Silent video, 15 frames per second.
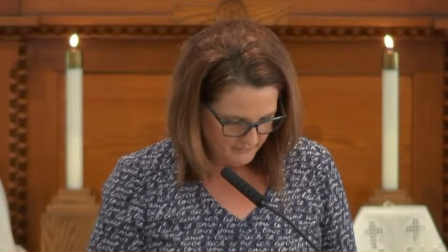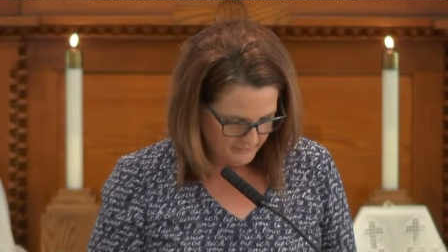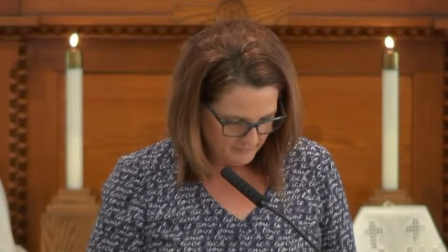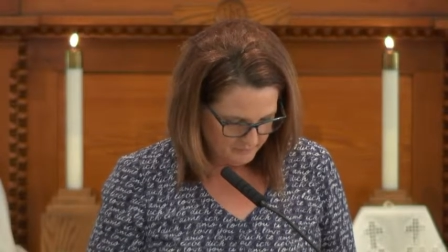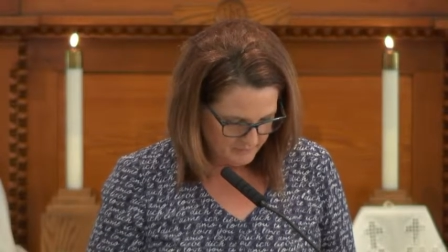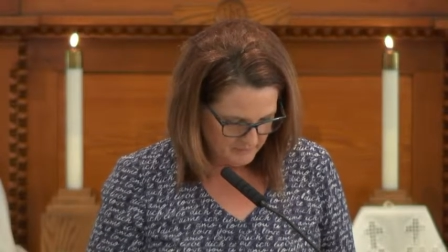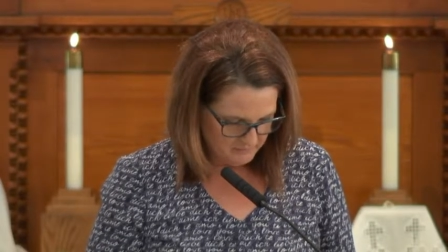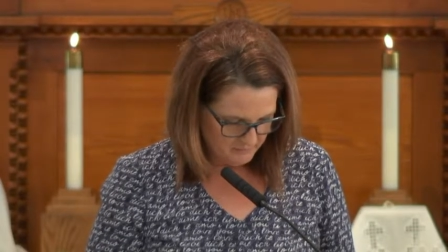
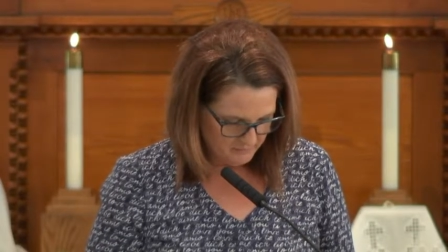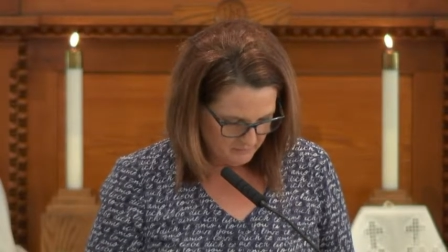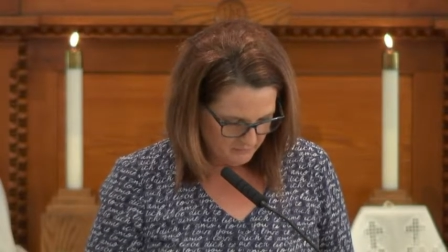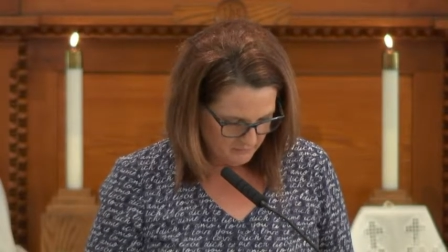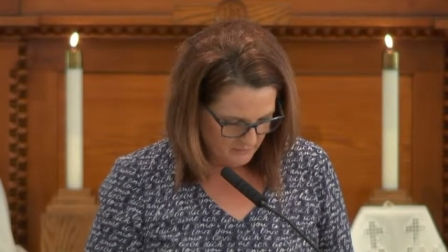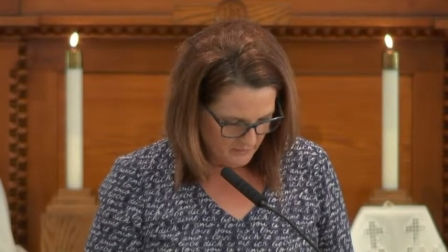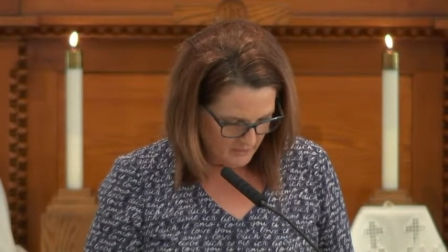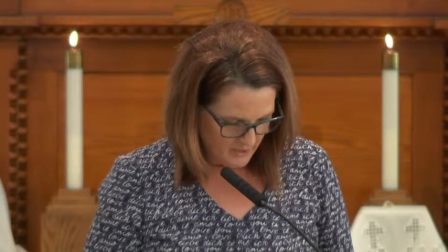The
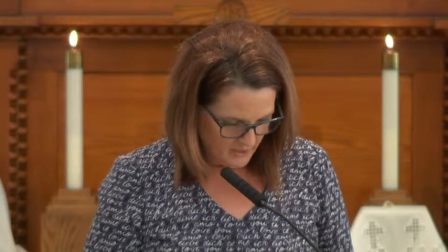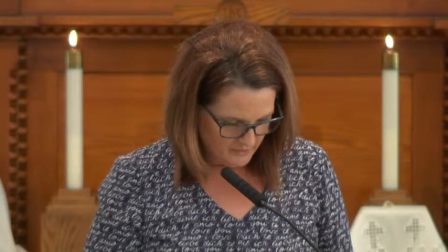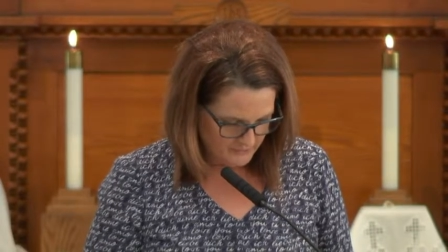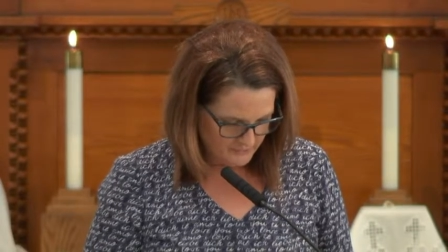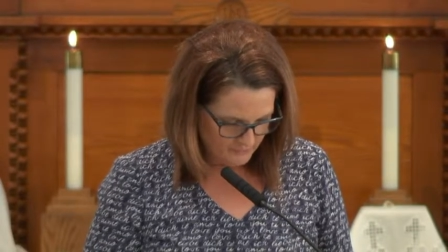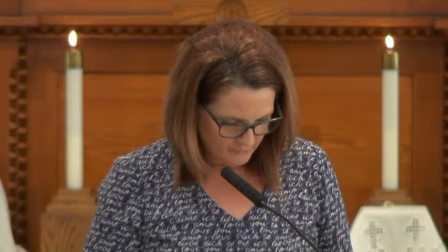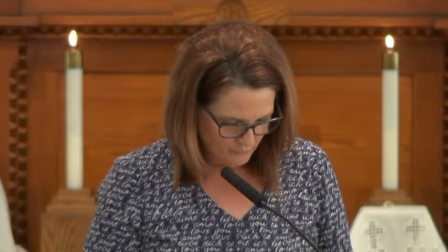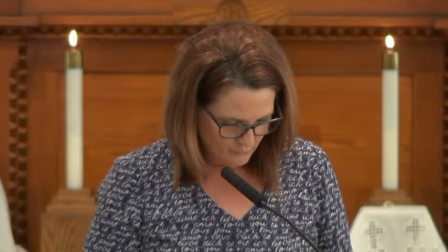people are
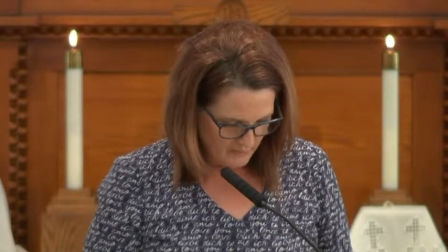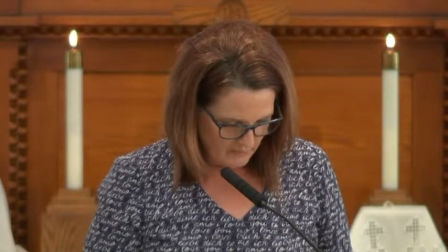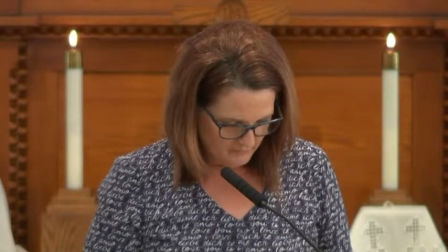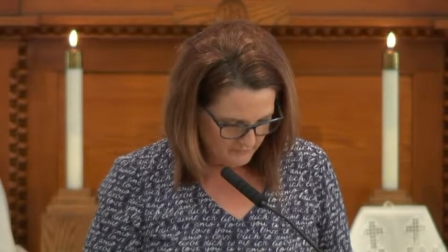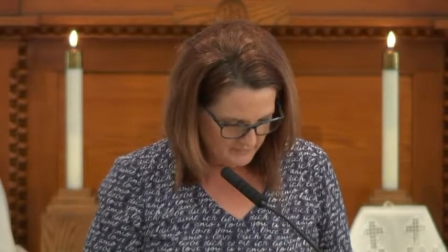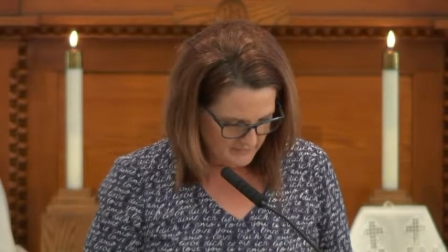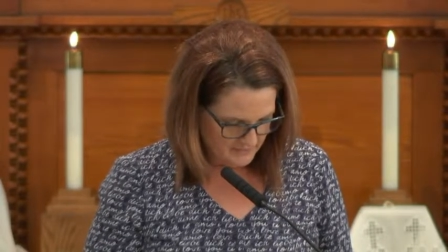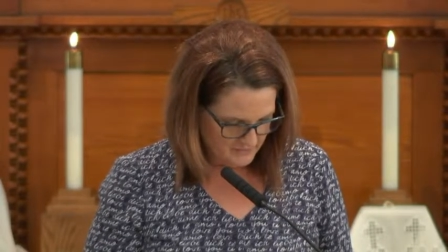to go
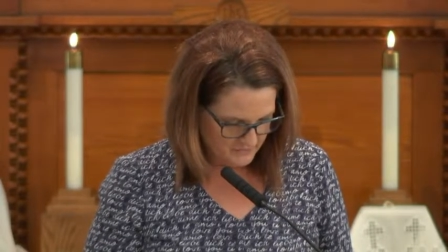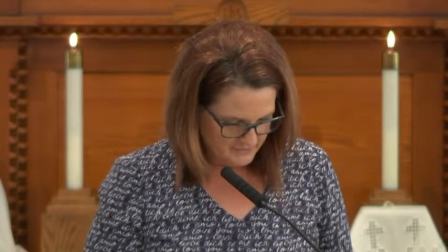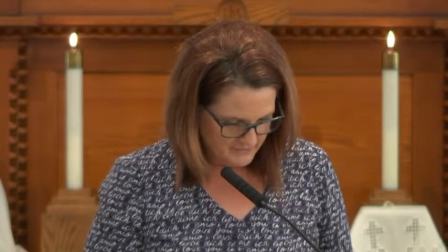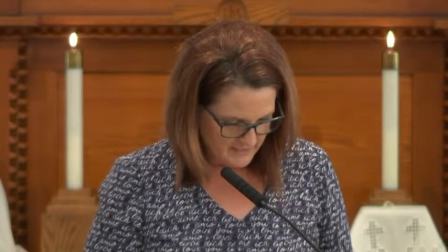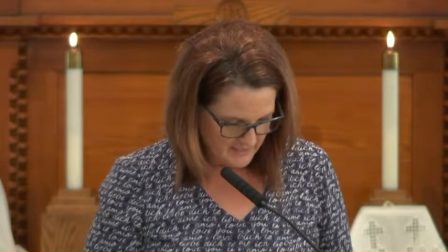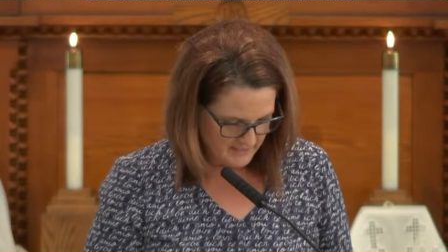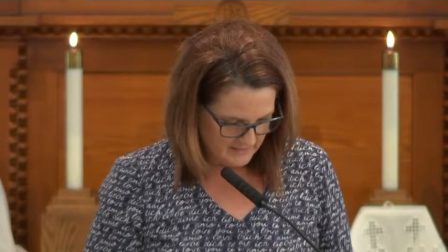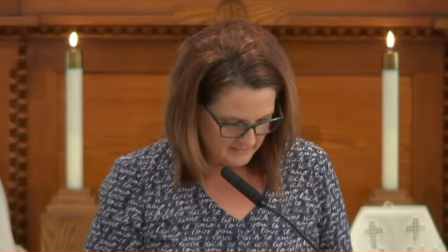out each
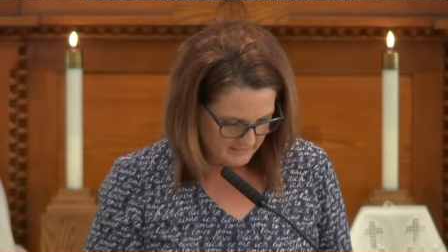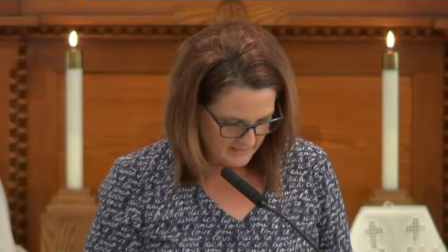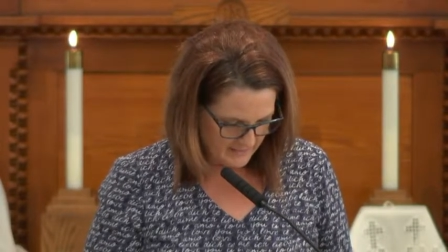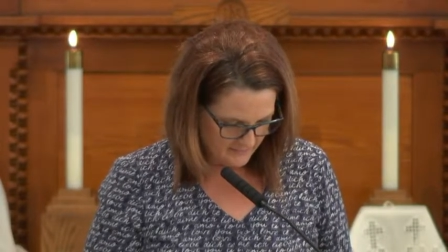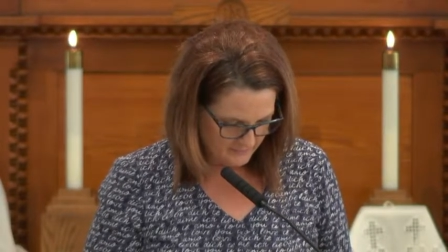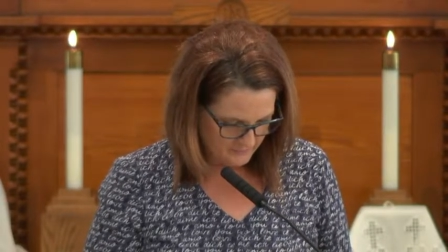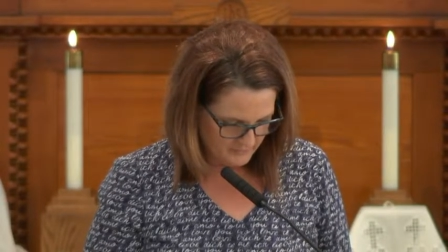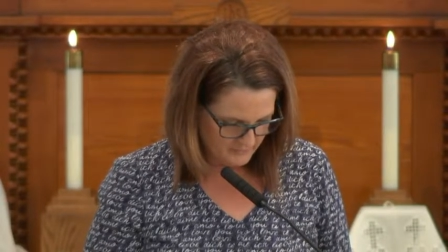day and
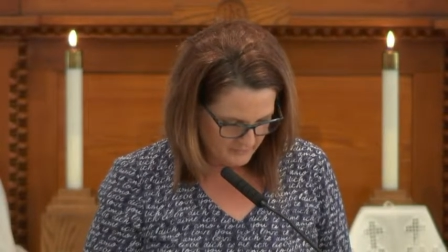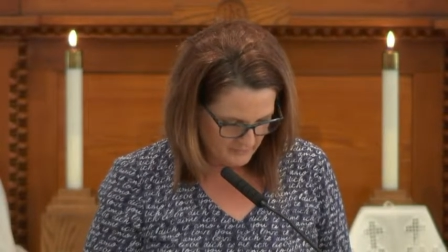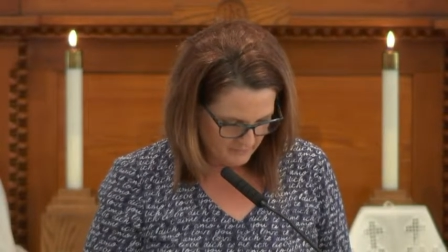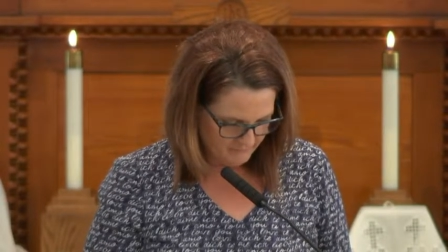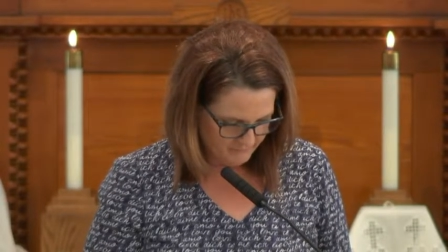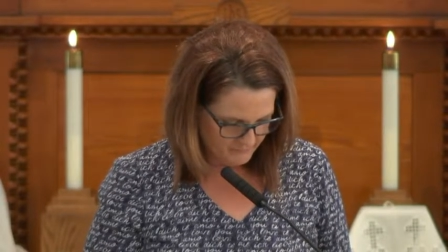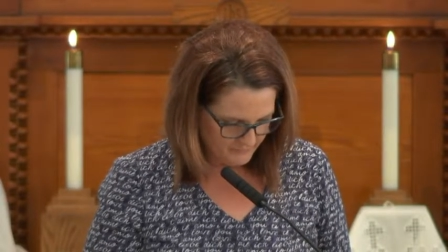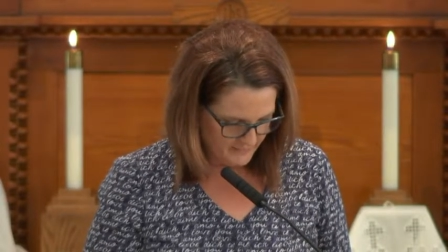gather
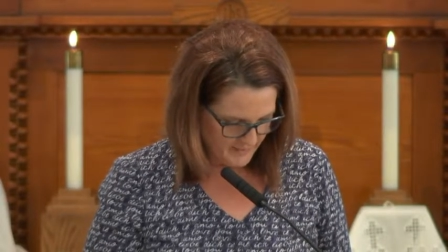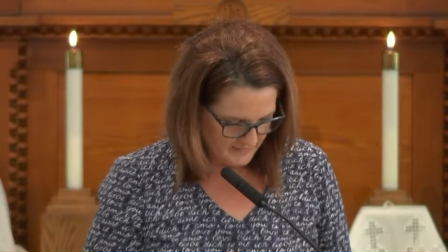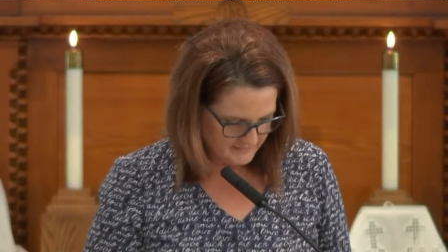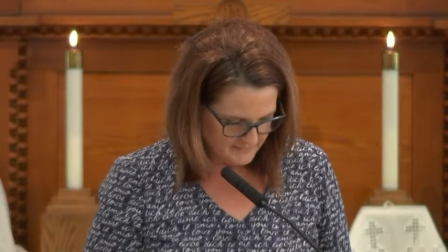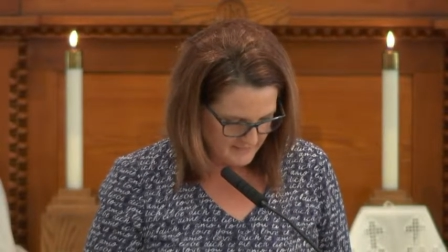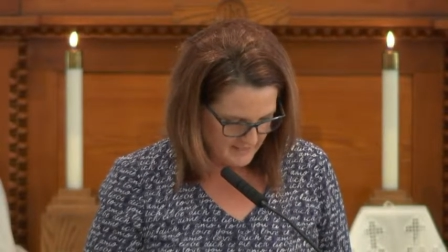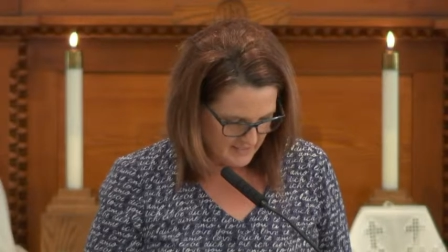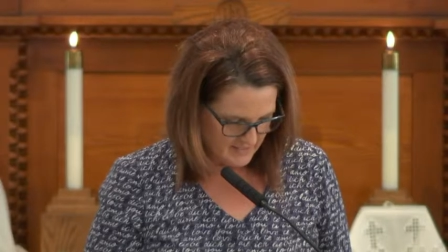enough for
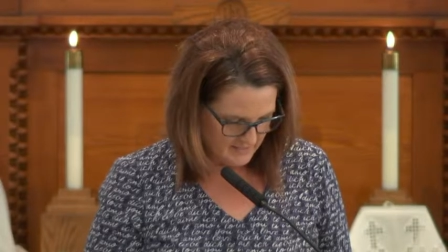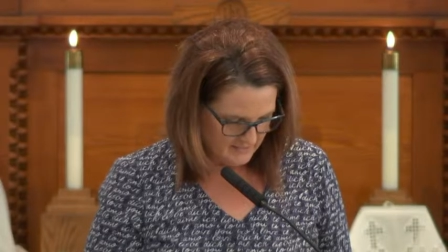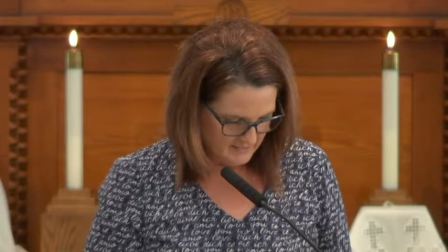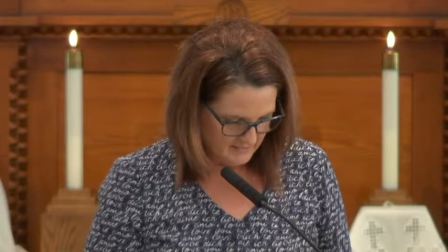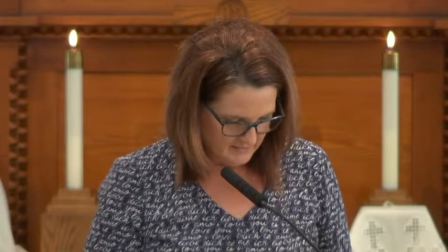that day.